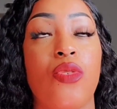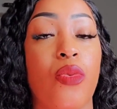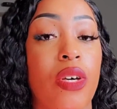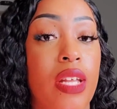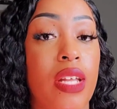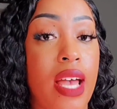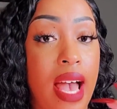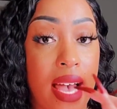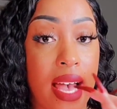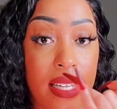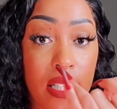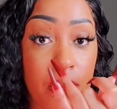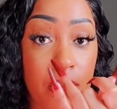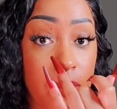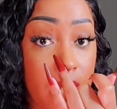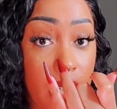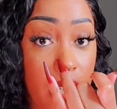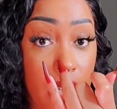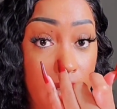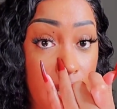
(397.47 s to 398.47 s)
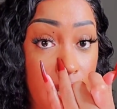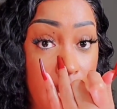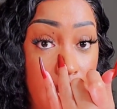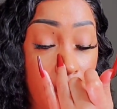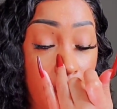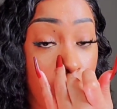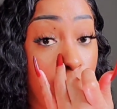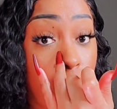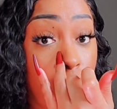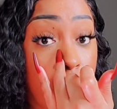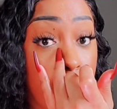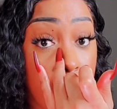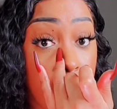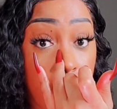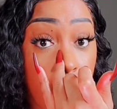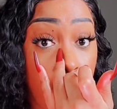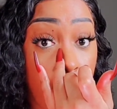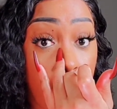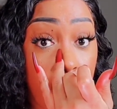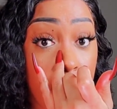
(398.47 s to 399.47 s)
twenty had to be like one of
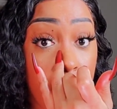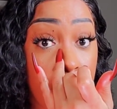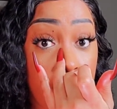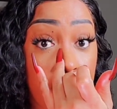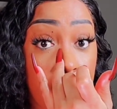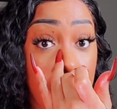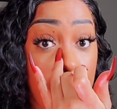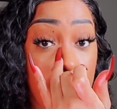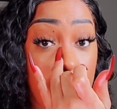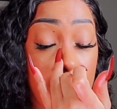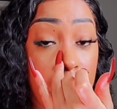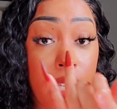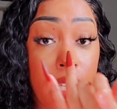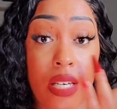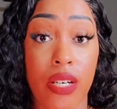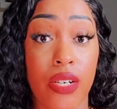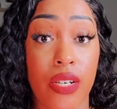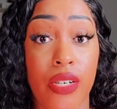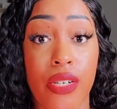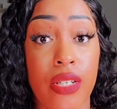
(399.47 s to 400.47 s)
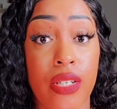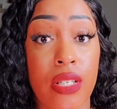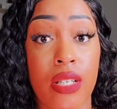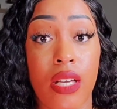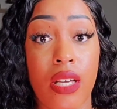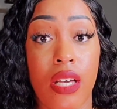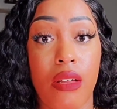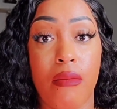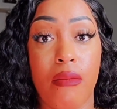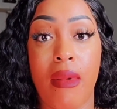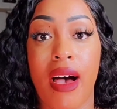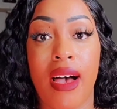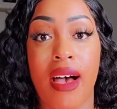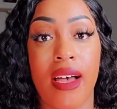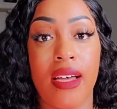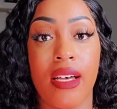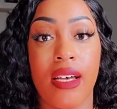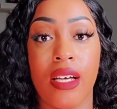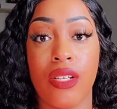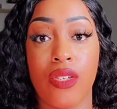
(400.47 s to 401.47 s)
the worst years in
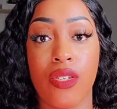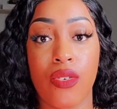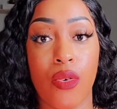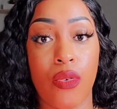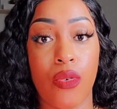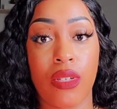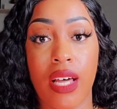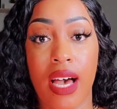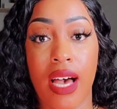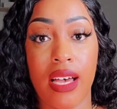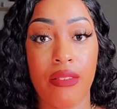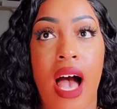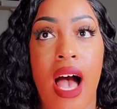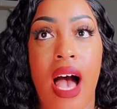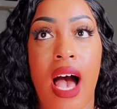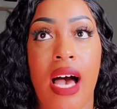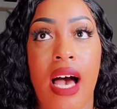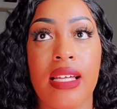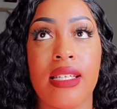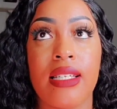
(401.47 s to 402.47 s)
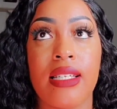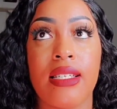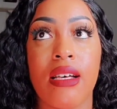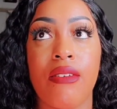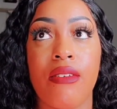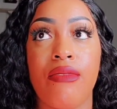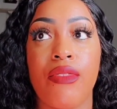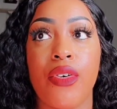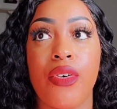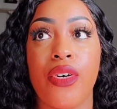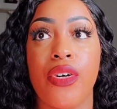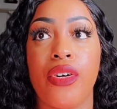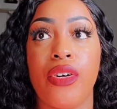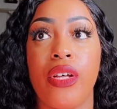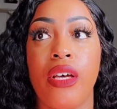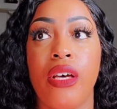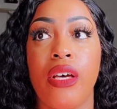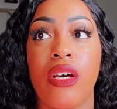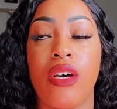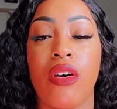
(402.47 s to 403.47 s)
my adult life. I
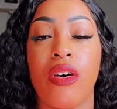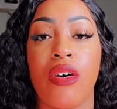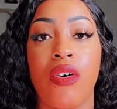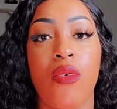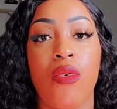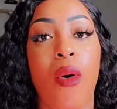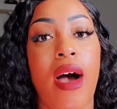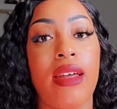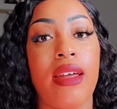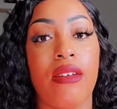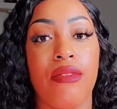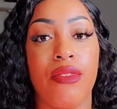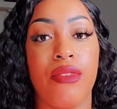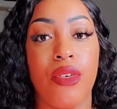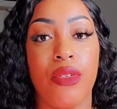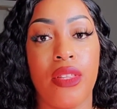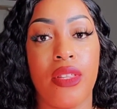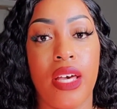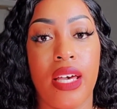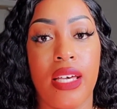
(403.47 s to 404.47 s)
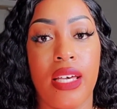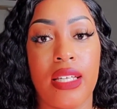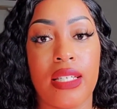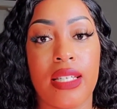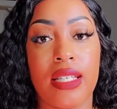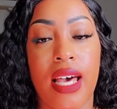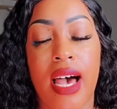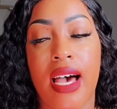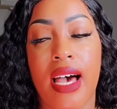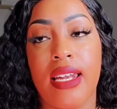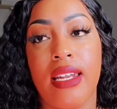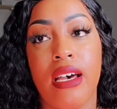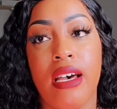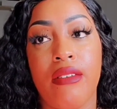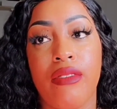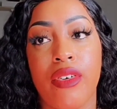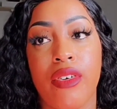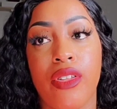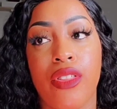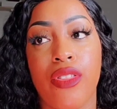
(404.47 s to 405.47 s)
suffered quite a few things that I
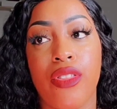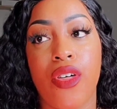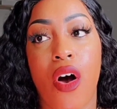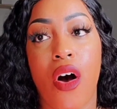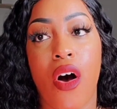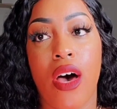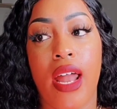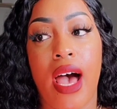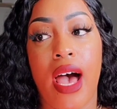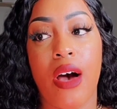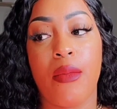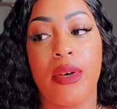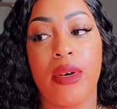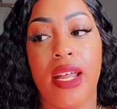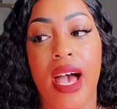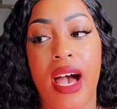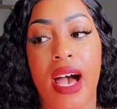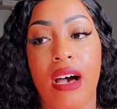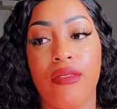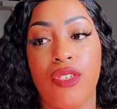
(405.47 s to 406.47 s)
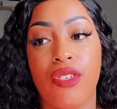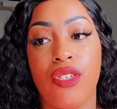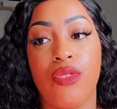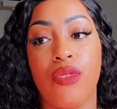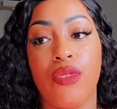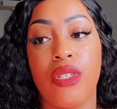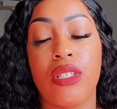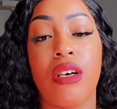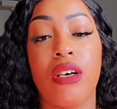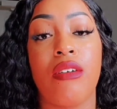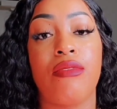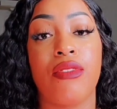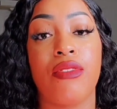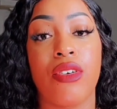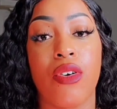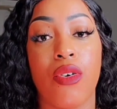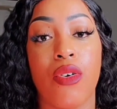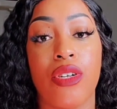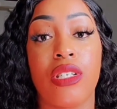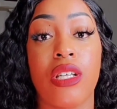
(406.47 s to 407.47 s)
never thought I would have to
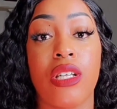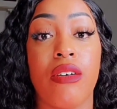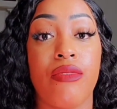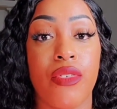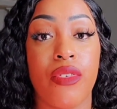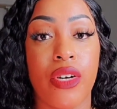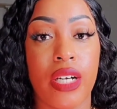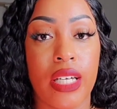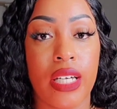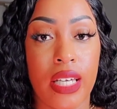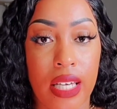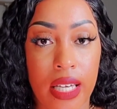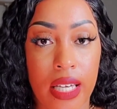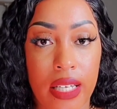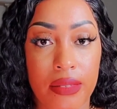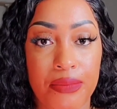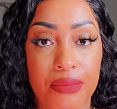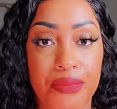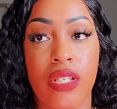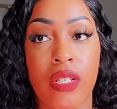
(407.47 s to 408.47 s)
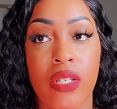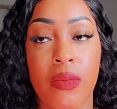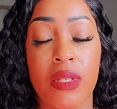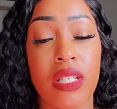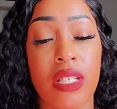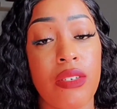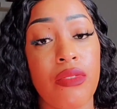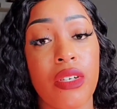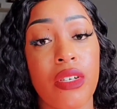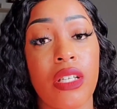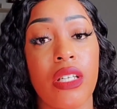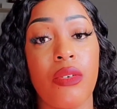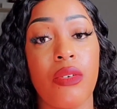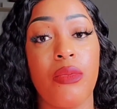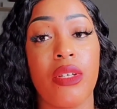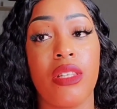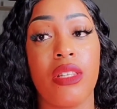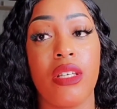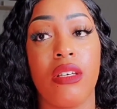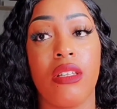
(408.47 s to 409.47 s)
suffer or suffer again. Specifically
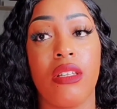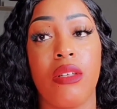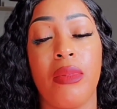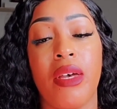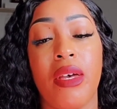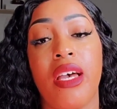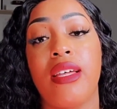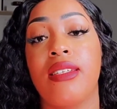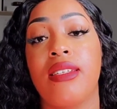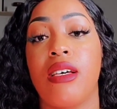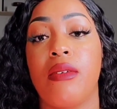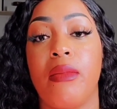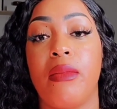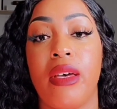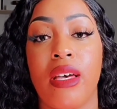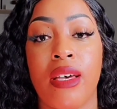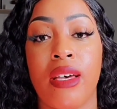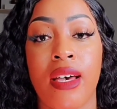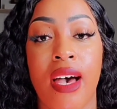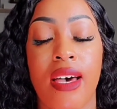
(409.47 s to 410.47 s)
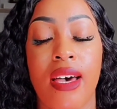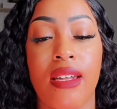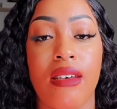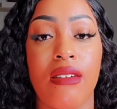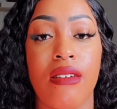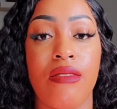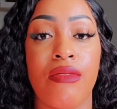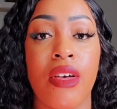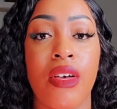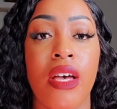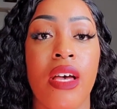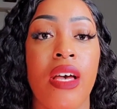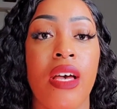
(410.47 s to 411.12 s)
with the, the pandemic, kind of